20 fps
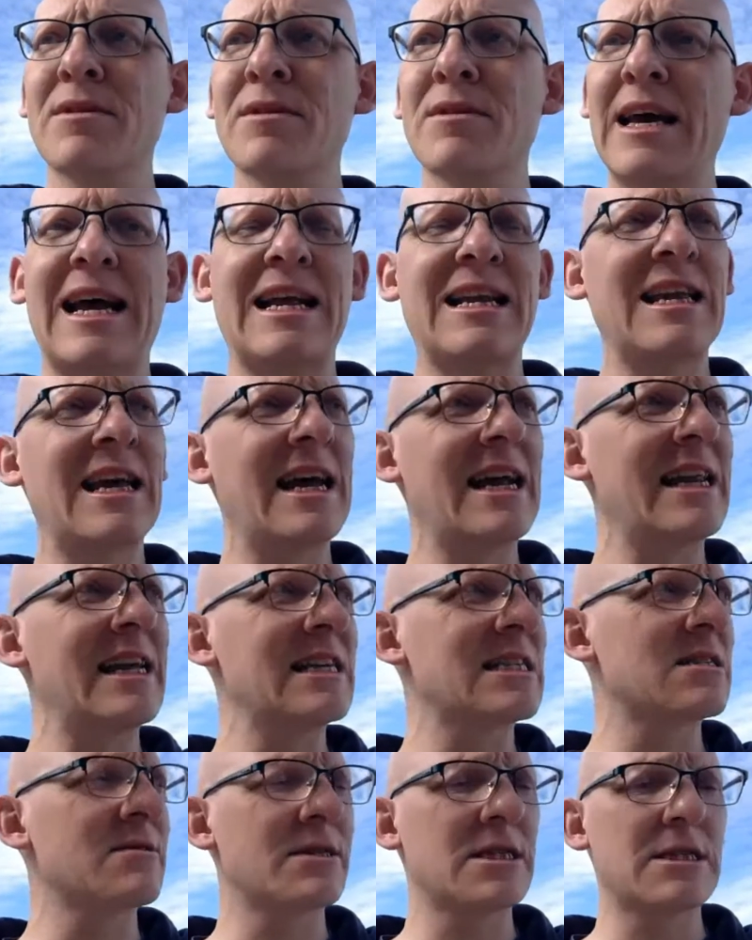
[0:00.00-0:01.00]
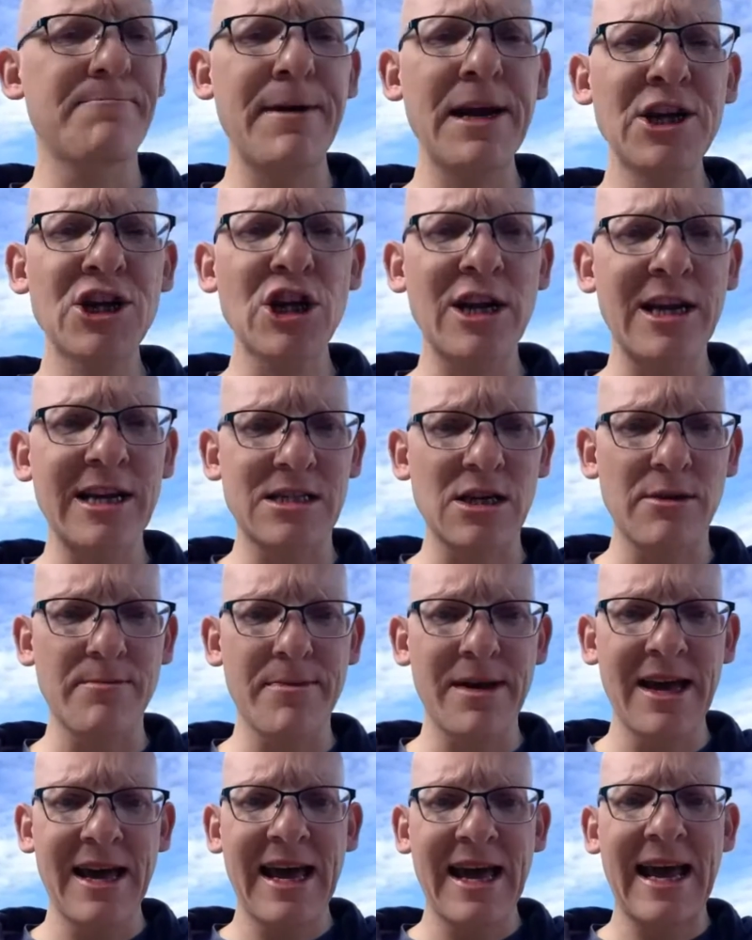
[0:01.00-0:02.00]
and his
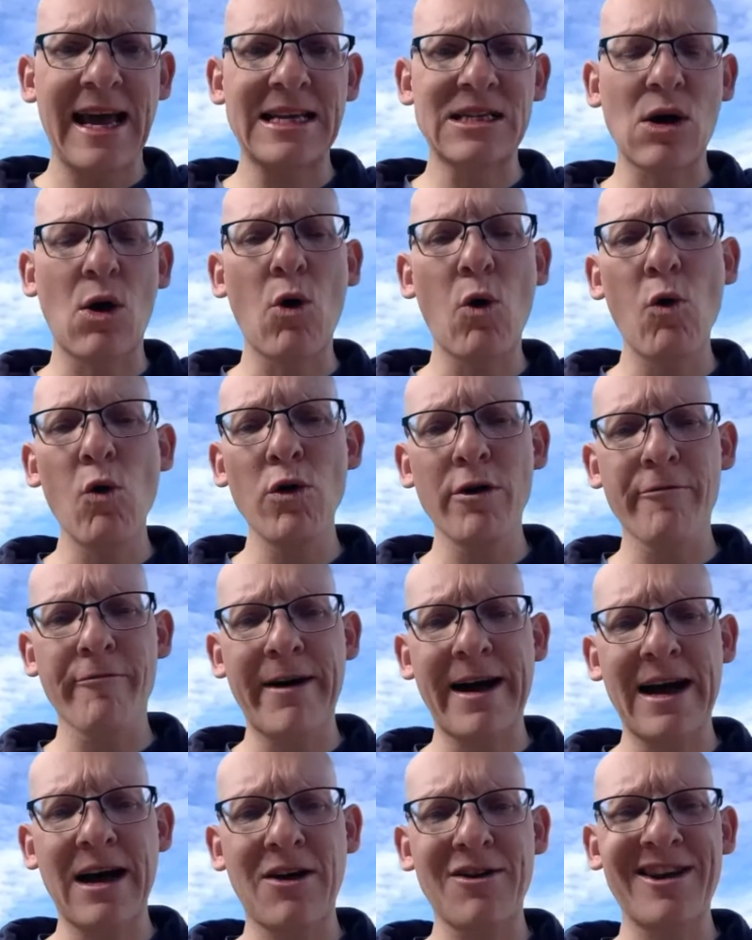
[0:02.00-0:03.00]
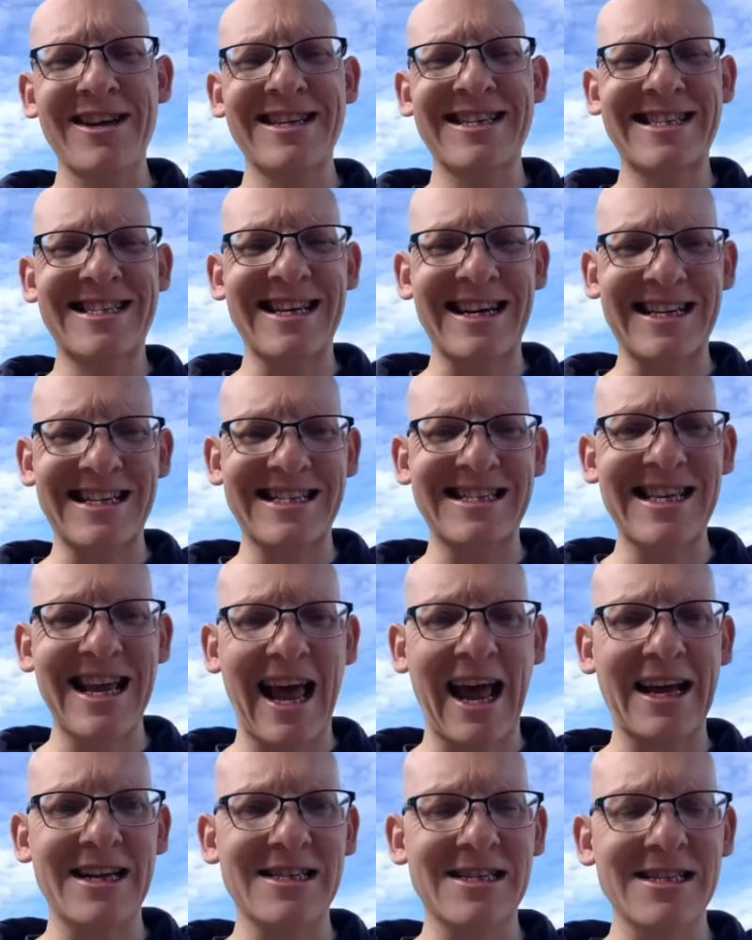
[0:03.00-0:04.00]
specialism is all around
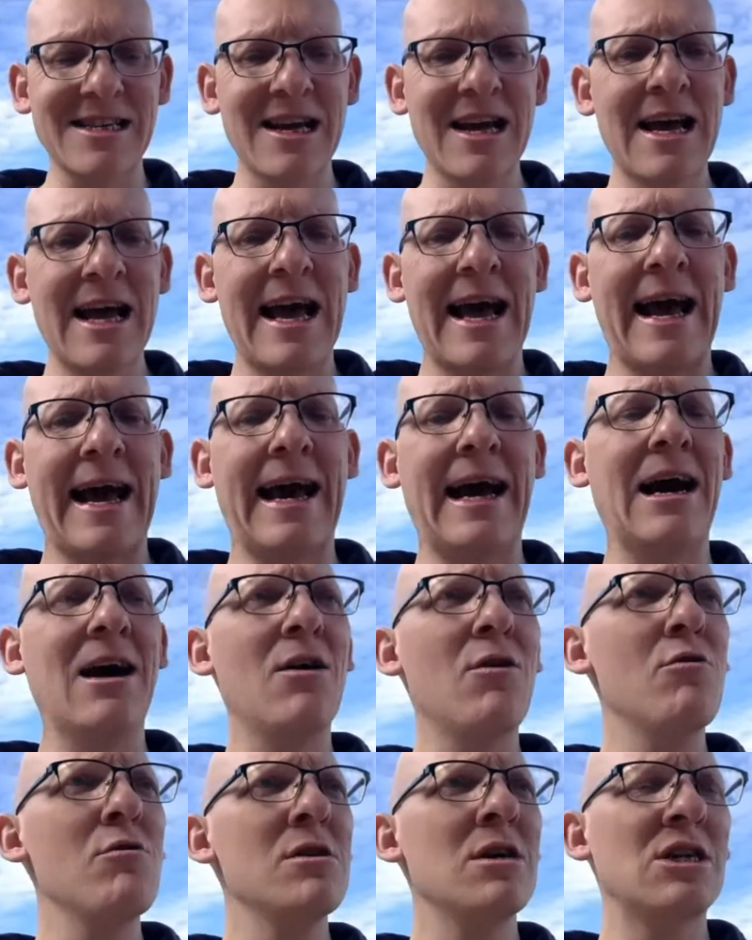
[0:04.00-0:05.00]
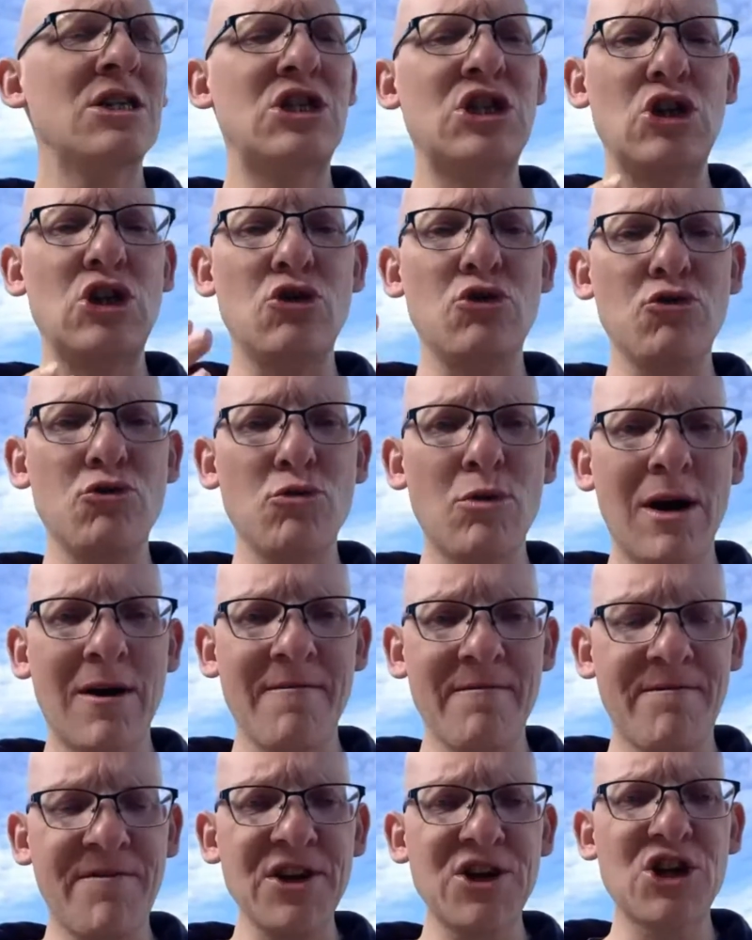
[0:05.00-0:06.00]
success. How do you
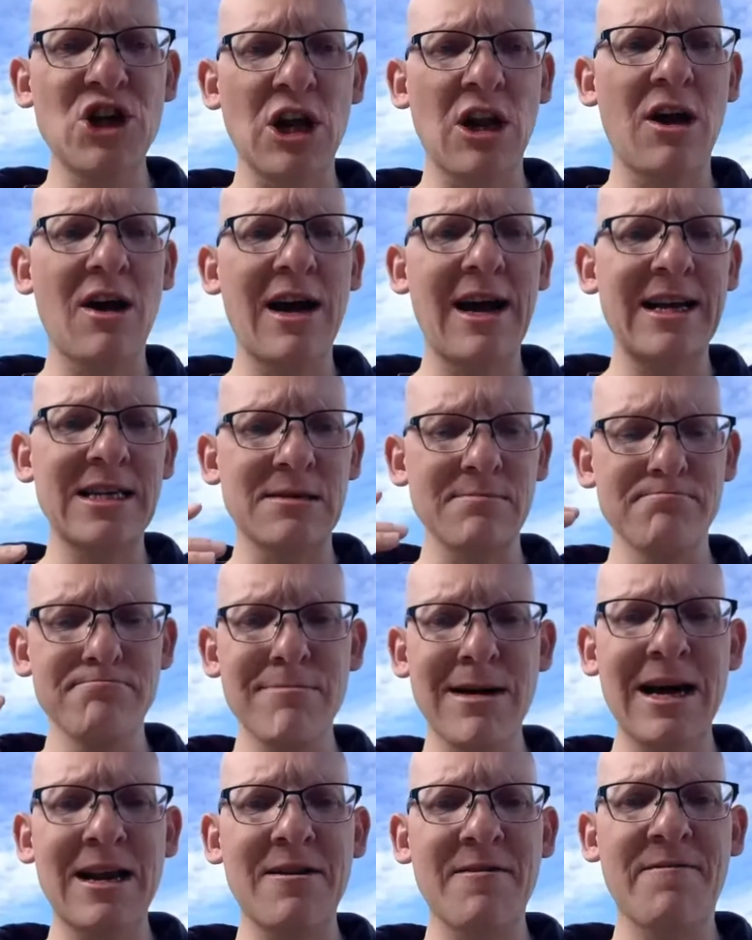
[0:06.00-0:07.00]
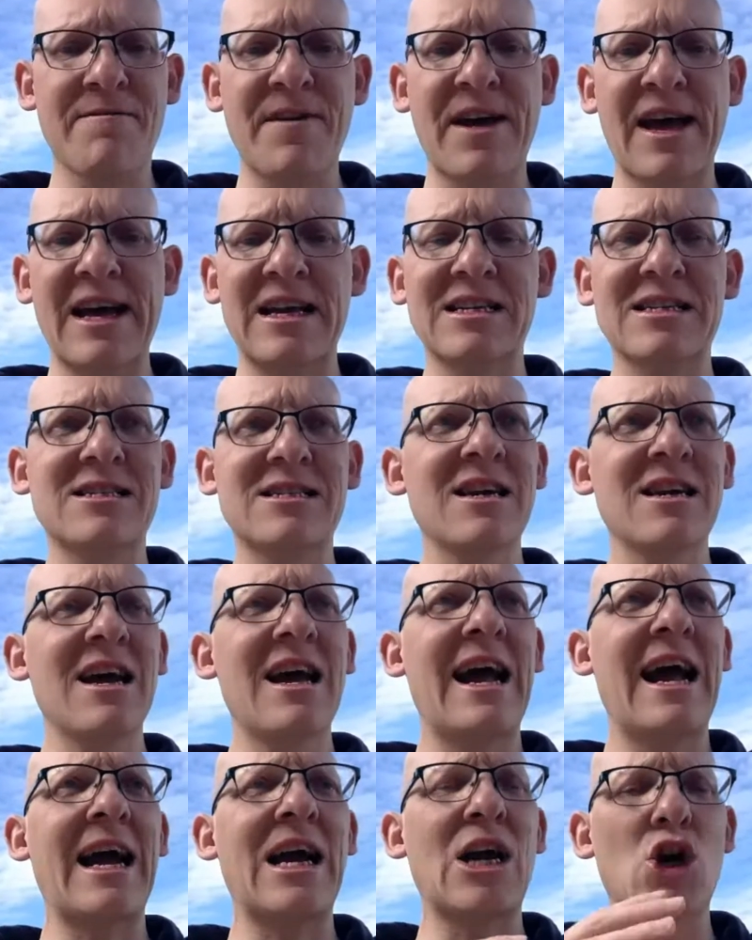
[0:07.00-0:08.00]
visualize, manifest,
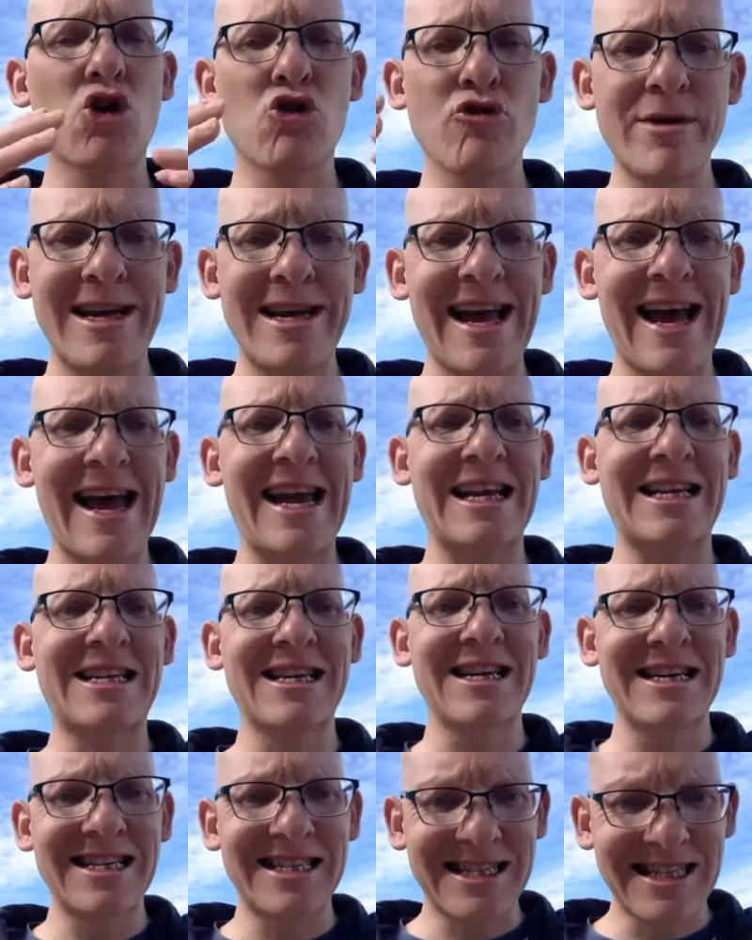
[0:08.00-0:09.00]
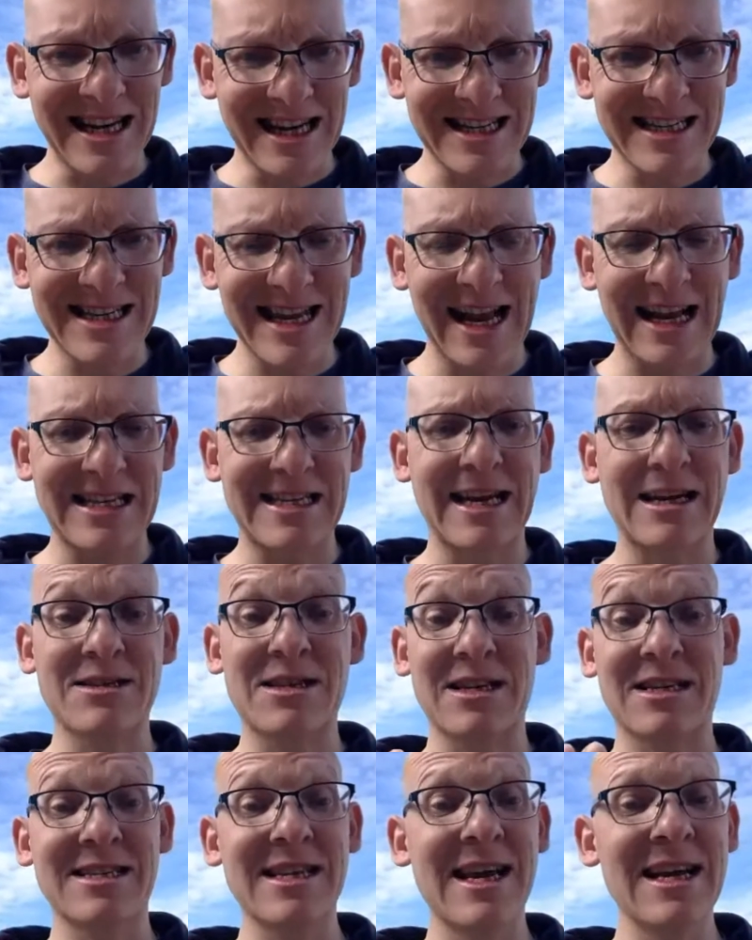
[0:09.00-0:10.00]
and create success? Now,
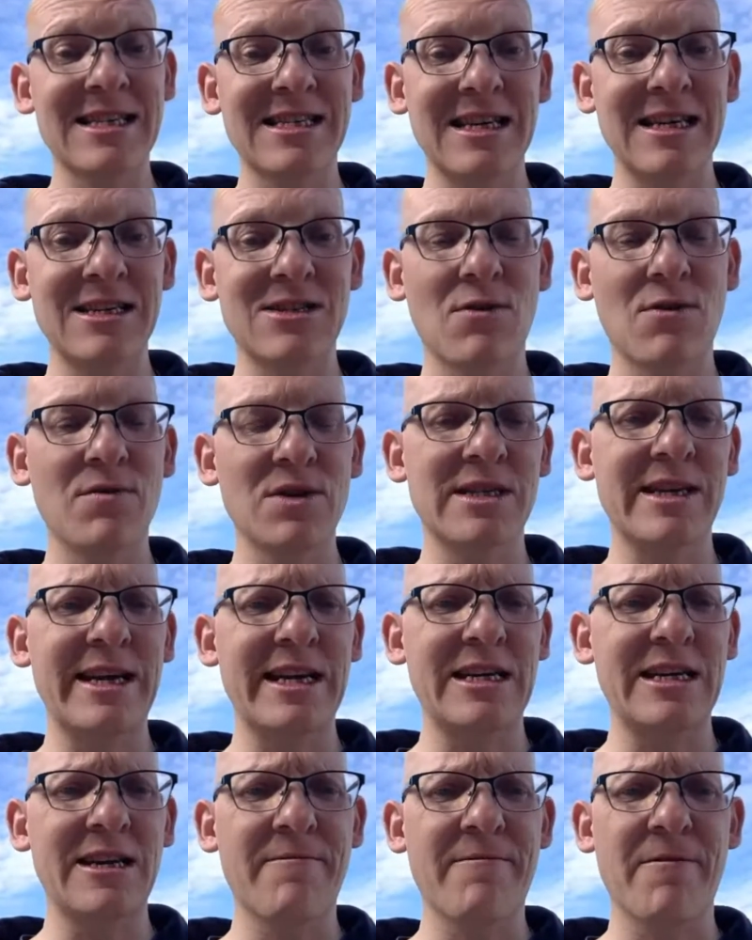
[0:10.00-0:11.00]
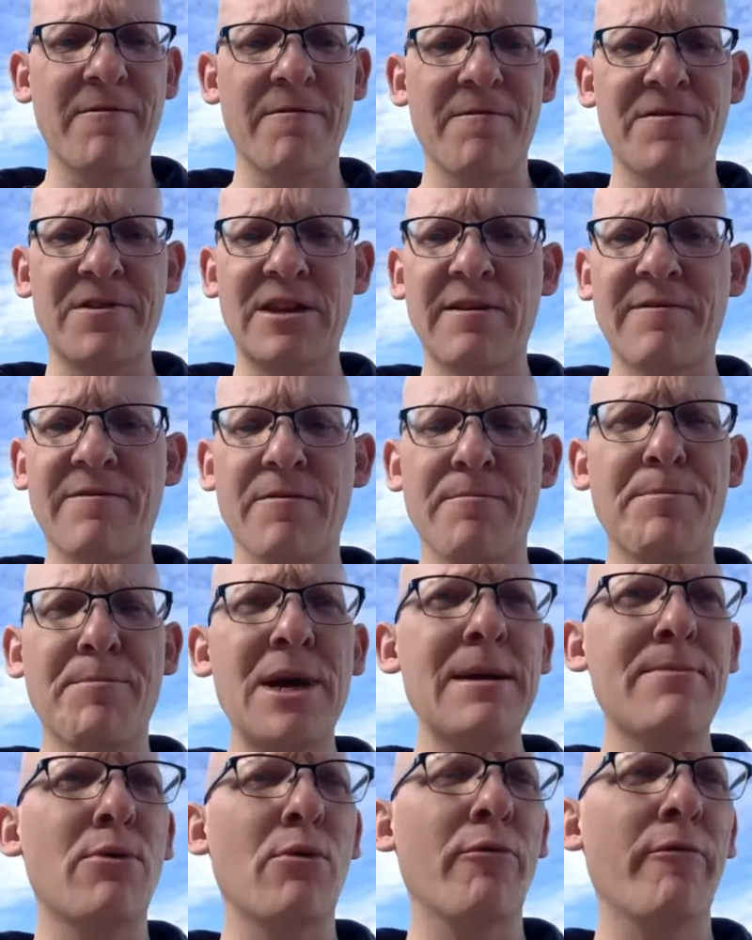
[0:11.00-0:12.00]
success is obviously different for different
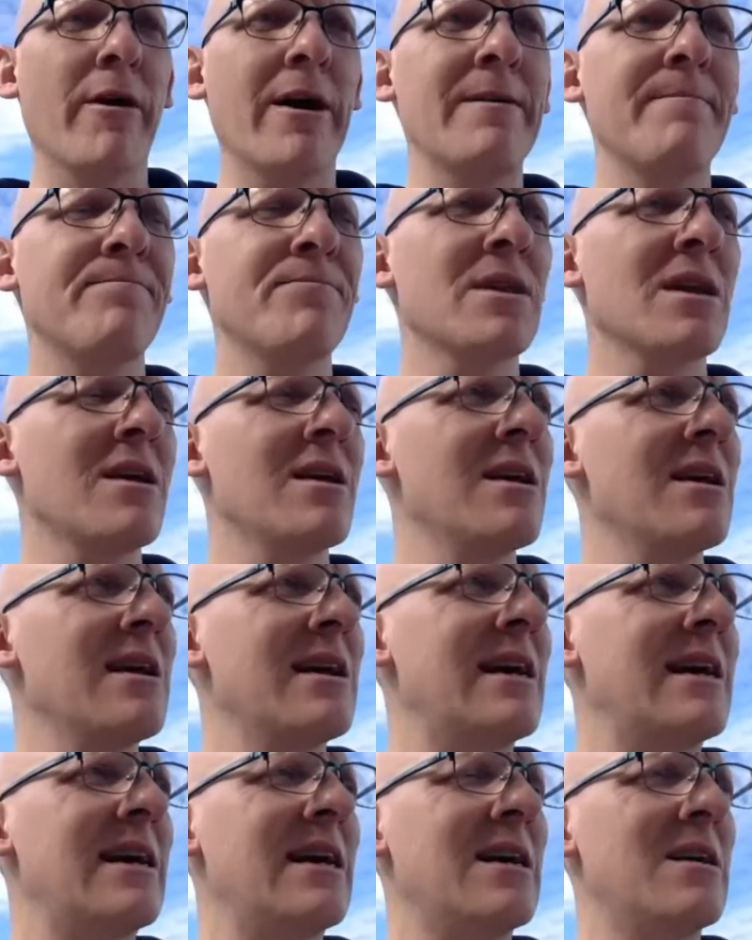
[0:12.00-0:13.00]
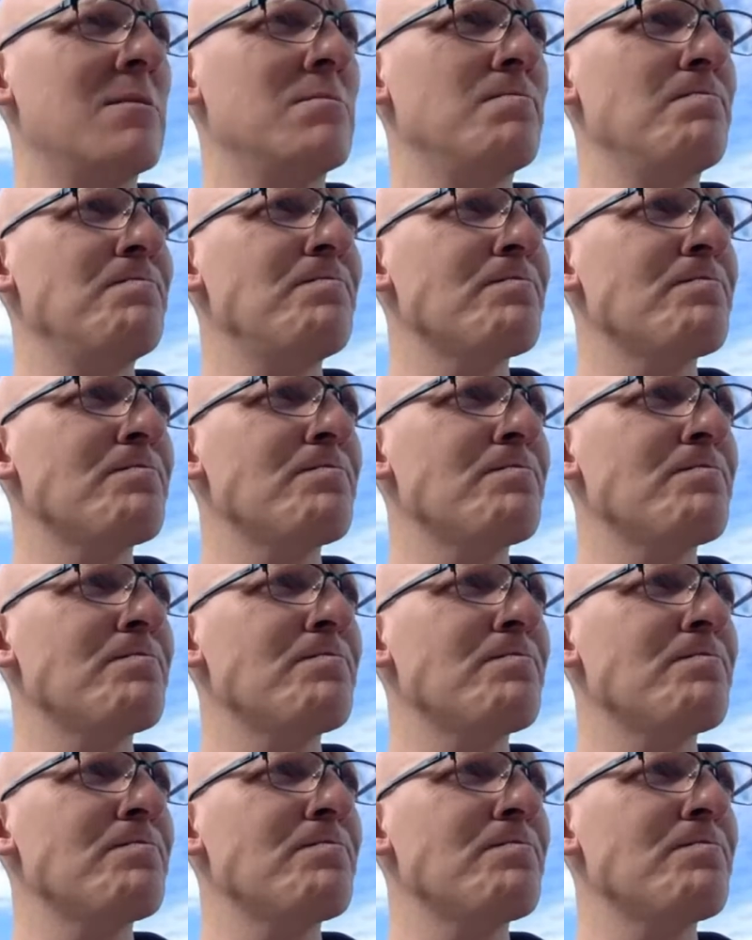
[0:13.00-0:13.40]
people, right? Some